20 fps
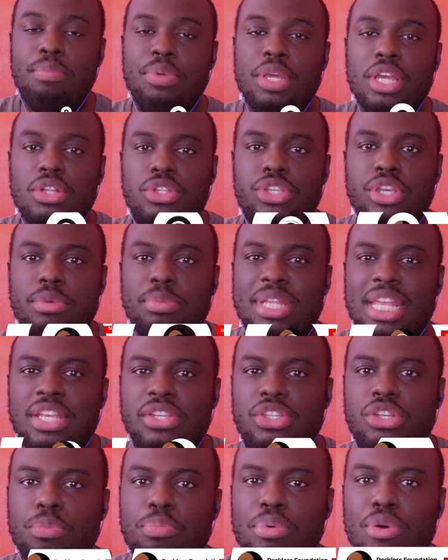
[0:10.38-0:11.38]
YouTube, this
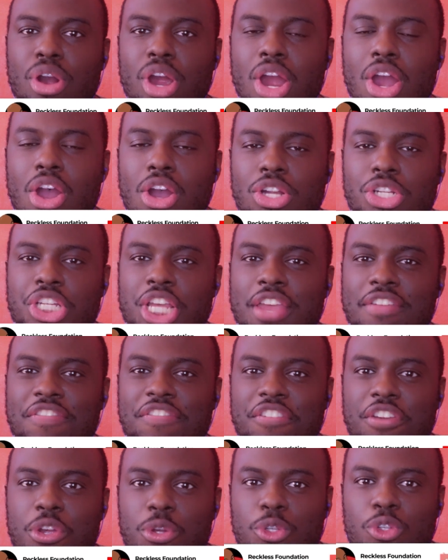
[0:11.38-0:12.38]
is your boy RJ
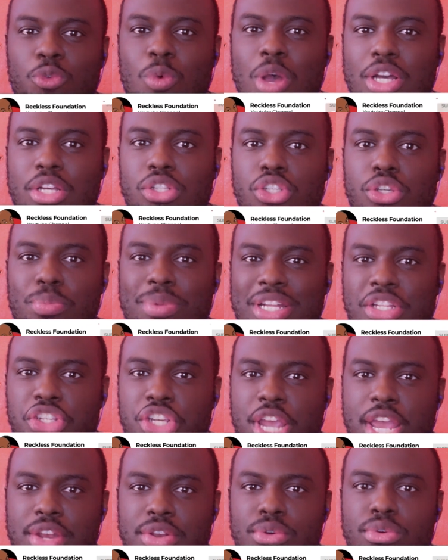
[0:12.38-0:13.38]
Fierce. Welcome to my
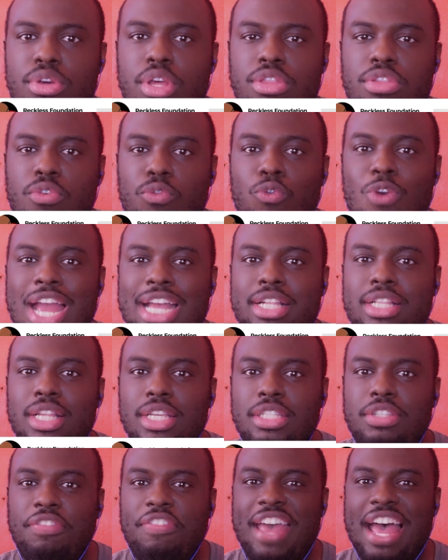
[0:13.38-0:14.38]
channel called The
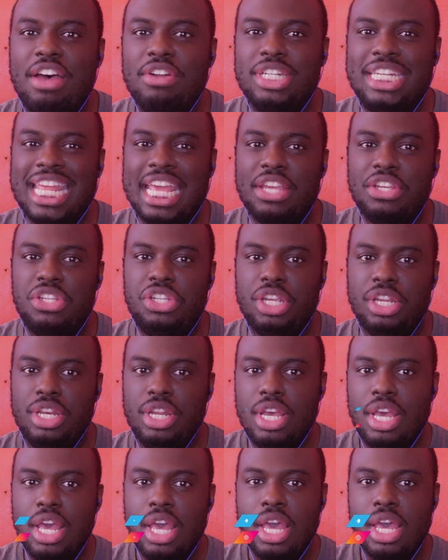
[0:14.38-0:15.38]
Reckless Foundation.
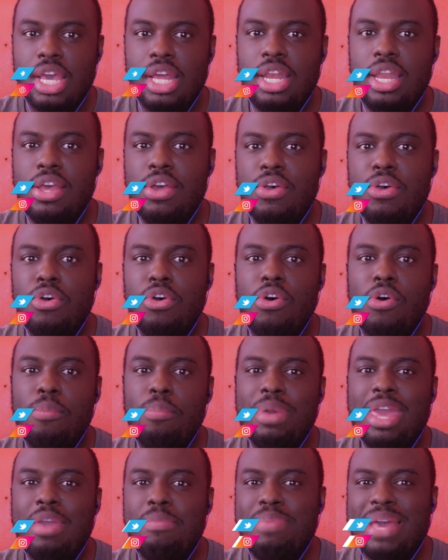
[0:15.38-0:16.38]
Hello, hope
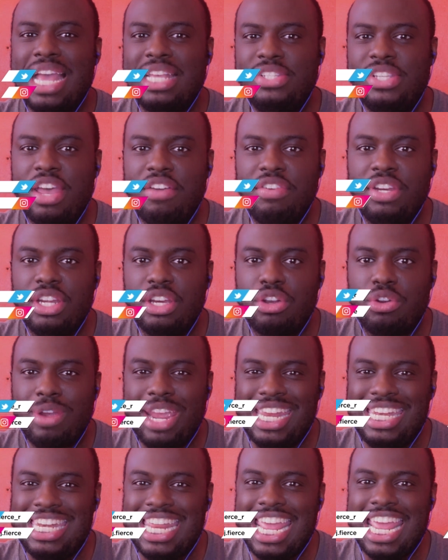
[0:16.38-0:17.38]
everybody's having a
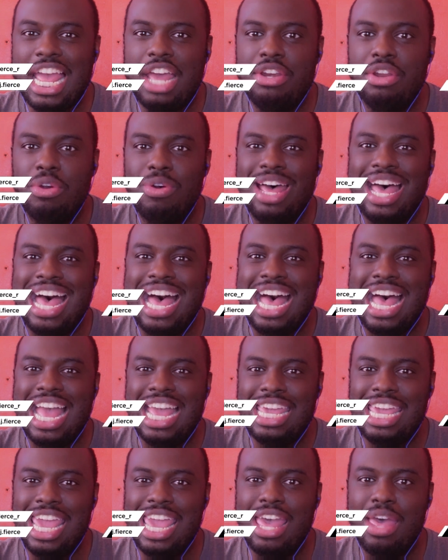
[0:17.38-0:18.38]
great day. I know
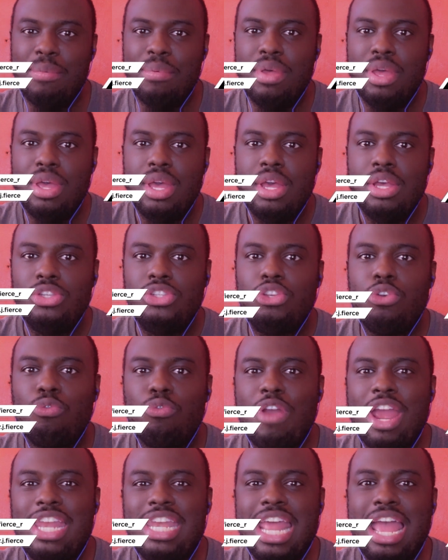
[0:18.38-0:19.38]
I am. So
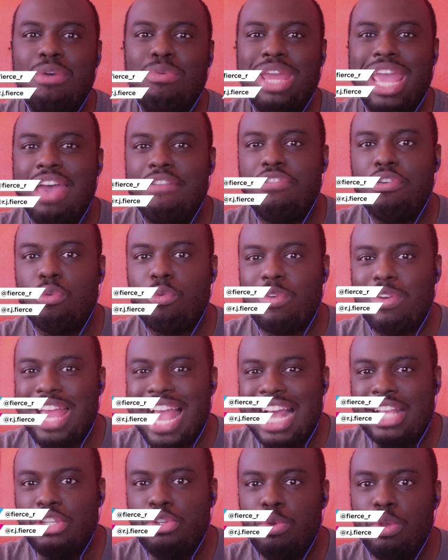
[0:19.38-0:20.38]
right now we have a
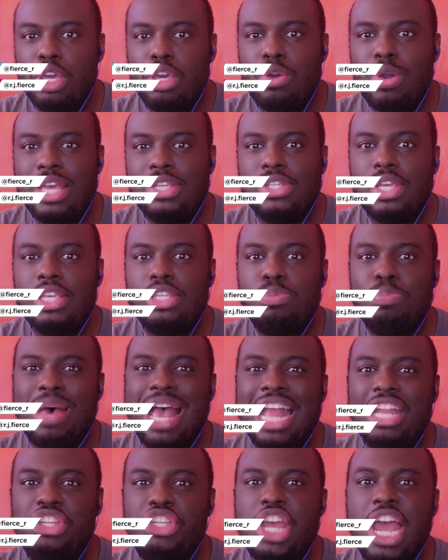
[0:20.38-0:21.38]
reaction request. It's
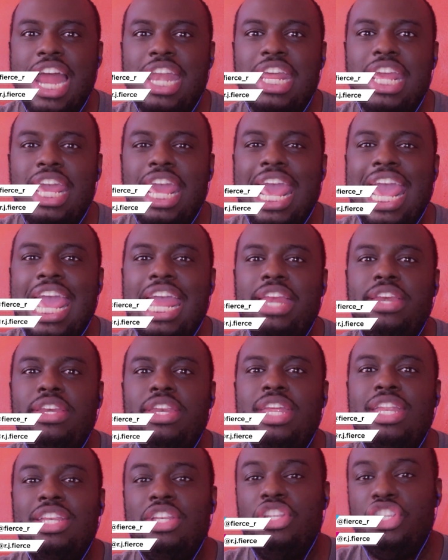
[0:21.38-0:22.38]
by Johnny and
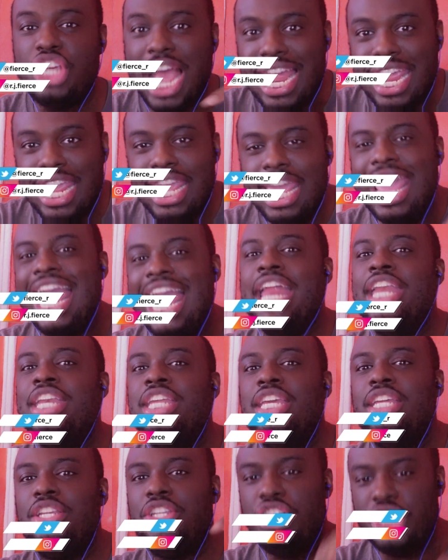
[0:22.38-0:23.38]
Giant
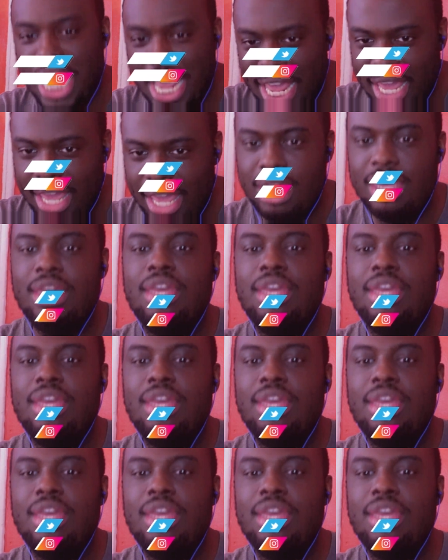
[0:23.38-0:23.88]
Annie J.